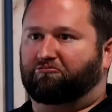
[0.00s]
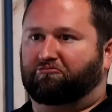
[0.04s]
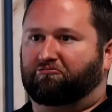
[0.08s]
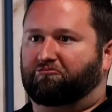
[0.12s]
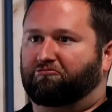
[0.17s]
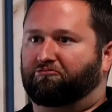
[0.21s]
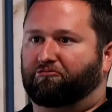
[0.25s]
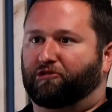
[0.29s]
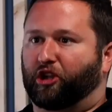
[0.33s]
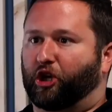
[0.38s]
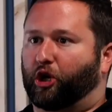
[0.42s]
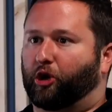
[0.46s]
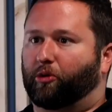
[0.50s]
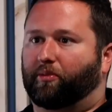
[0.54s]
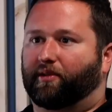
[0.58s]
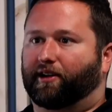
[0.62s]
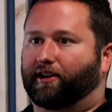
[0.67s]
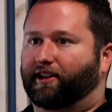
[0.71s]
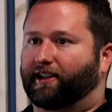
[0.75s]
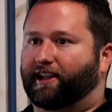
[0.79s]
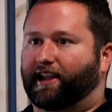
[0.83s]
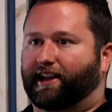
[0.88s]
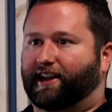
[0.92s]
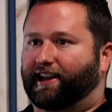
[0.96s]

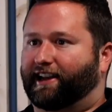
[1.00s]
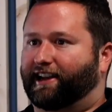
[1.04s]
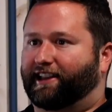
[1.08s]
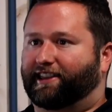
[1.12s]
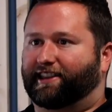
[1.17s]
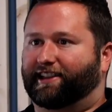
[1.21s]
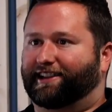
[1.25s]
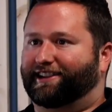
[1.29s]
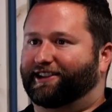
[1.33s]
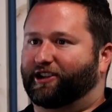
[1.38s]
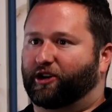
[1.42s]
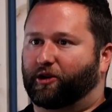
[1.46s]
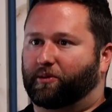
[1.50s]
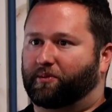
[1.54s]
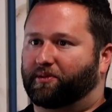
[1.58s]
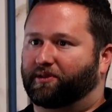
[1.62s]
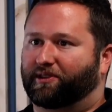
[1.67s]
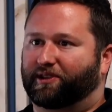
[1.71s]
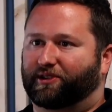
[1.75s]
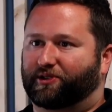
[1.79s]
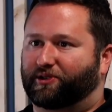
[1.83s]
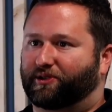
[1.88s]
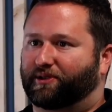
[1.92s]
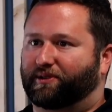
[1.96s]
Nobody had anything to open
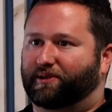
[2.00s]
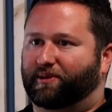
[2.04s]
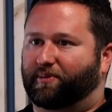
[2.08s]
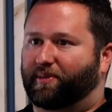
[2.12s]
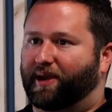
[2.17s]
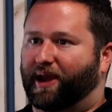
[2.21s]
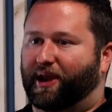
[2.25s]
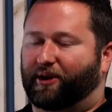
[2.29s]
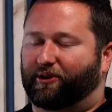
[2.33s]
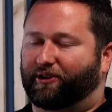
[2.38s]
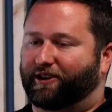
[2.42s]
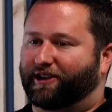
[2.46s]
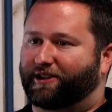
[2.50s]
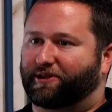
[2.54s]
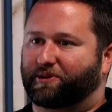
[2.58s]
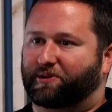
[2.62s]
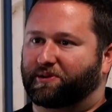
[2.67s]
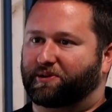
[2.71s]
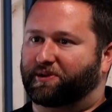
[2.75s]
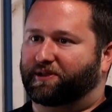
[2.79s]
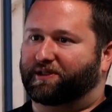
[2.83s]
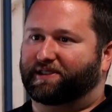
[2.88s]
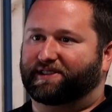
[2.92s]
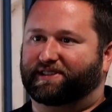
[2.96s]
the battery
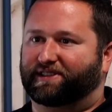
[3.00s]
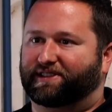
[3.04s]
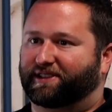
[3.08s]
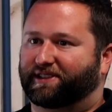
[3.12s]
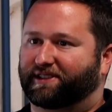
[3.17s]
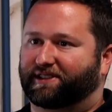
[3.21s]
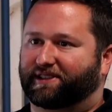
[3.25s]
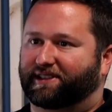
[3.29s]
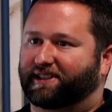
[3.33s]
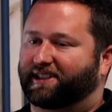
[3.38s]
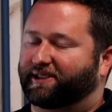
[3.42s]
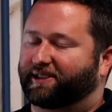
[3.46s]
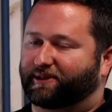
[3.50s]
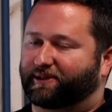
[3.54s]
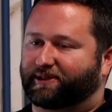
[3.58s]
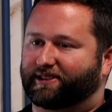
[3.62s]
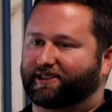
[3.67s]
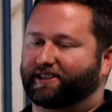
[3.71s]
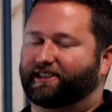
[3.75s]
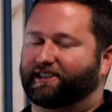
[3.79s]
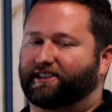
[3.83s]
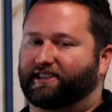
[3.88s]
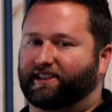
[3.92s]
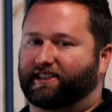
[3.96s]
door on the hollow sun,